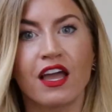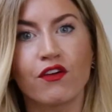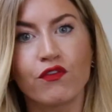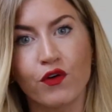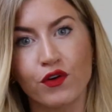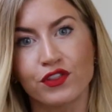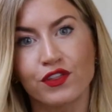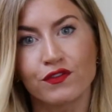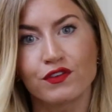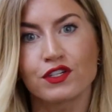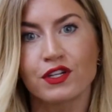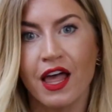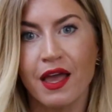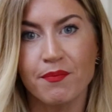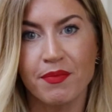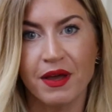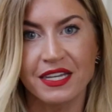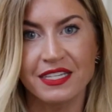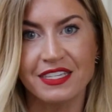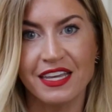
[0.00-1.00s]
like 4th of
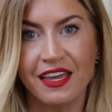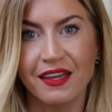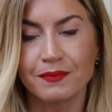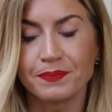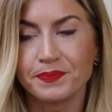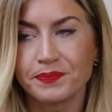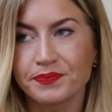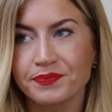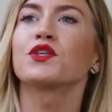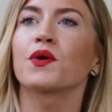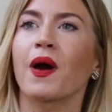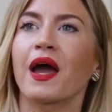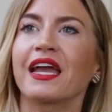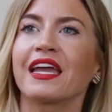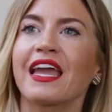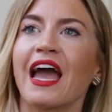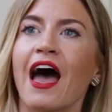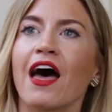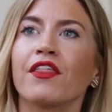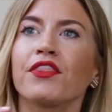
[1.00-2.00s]
July bunting. So I
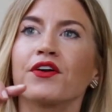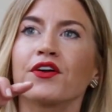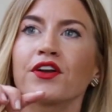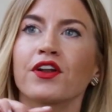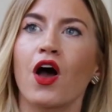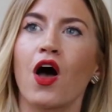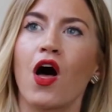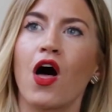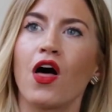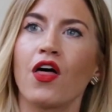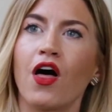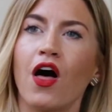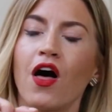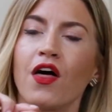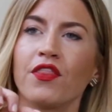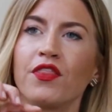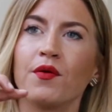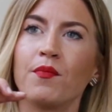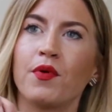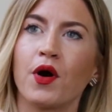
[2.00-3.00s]
gathered
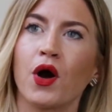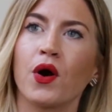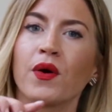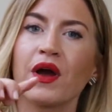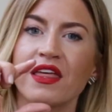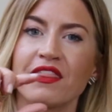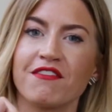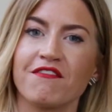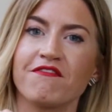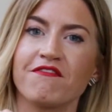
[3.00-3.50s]
the bow in